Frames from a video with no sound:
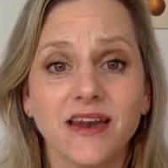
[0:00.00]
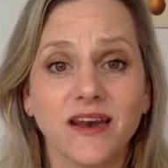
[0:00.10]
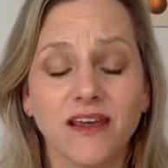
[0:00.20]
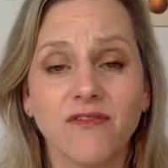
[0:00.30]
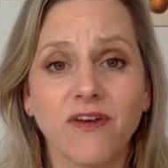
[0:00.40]
an
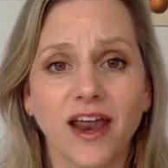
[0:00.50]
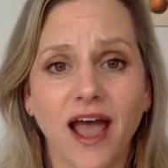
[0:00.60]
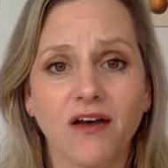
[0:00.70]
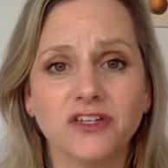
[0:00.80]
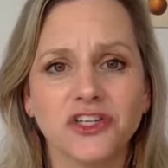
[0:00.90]
invite
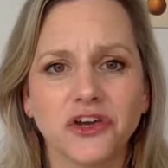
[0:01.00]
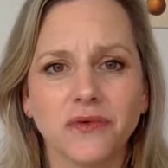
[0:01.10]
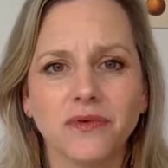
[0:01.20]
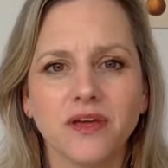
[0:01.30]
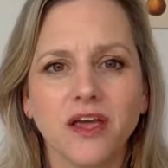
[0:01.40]
out to?
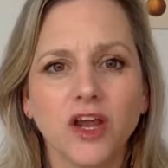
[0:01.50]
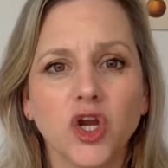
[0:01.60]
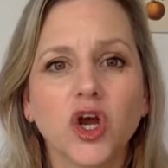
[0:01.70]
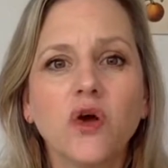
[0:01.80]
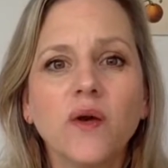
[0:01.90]

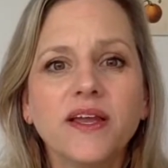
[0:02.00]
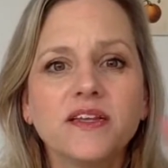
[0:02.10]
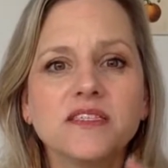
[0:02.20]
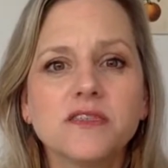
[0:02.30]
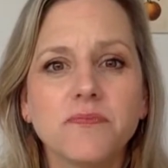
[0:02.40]
You're going
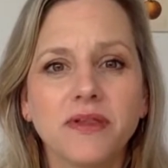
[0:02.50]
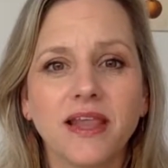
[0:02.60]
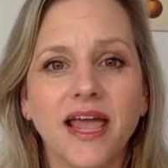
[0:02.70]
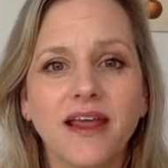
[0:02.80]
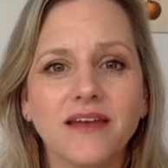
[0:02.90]
to
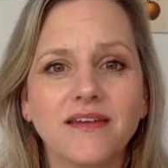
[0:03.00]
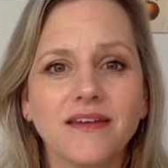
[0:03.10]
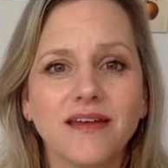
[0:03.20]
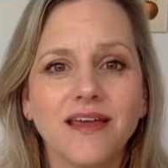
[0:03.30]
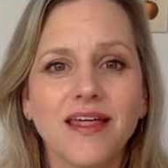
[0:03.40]
split
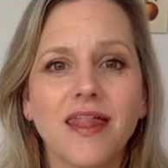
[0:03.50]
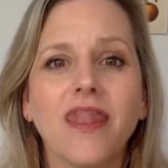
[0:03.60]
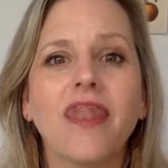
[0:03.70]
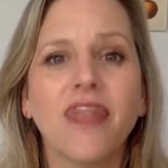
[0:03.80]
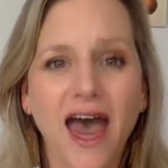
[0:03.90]

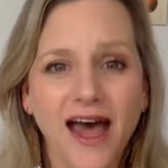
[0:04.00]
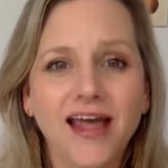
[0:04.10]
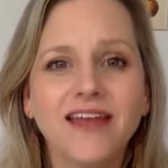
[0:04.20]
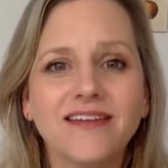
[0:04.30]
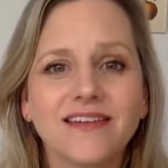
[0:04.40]

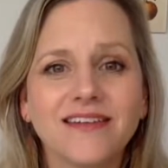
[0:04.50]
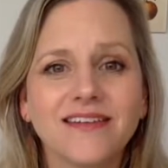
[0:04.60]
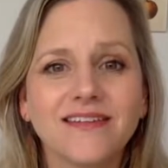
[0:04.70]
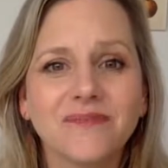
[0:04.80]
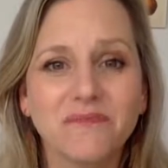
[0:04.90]
that
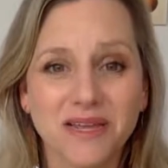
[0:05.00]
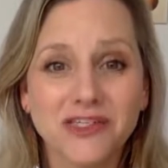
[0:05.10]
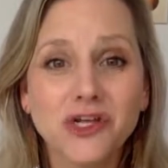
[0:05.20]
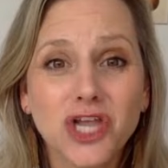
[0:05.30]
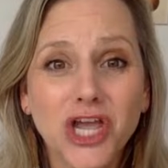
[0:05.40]

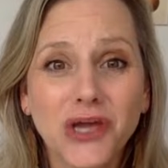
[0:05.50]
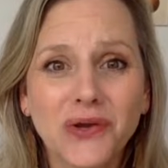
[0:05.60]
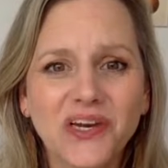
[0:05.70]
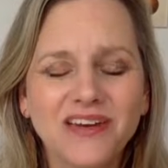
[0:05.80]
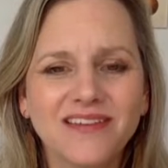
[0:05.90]
mental
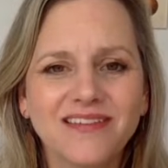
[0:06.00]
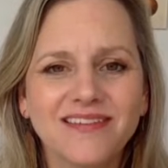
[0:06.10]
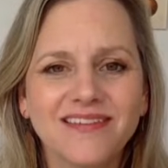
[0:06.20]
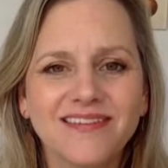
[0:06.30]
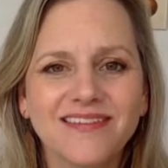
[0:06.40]
load
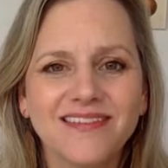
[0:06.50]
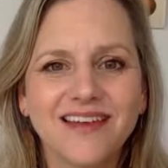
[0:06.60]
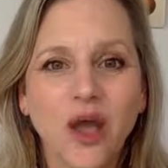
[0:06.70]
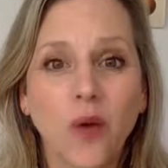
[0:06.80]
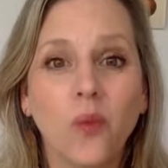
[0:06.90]

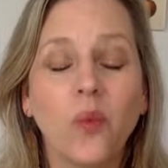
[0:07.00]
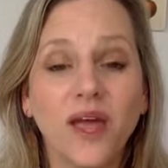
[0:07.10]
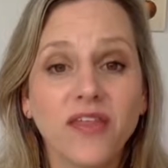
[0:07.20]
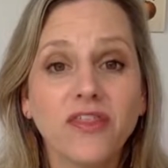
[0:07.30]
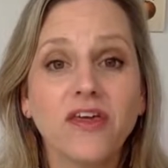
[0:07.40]

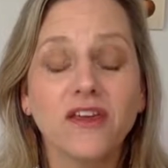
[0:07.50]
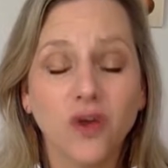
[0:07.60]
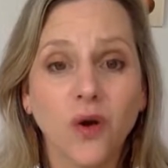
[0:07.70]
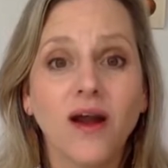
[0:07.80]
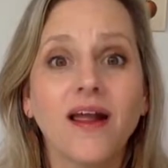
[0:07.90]
with
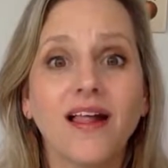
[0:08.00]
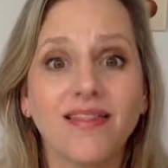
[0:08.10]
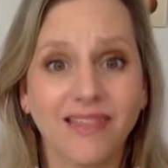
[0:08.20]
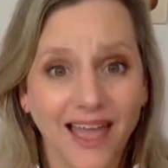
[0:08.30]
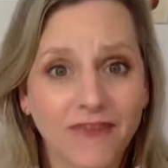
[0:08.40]
your
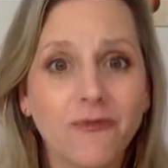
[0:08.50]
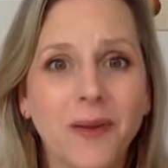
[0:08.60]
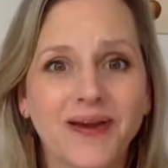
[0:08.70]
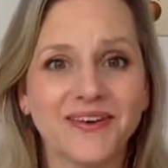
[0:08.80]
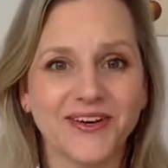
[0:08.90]
life
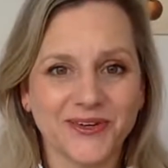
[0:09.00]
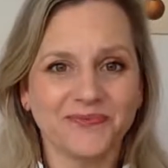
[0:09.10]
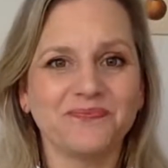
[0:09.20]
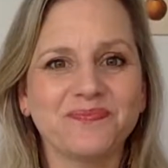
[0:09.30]
partner.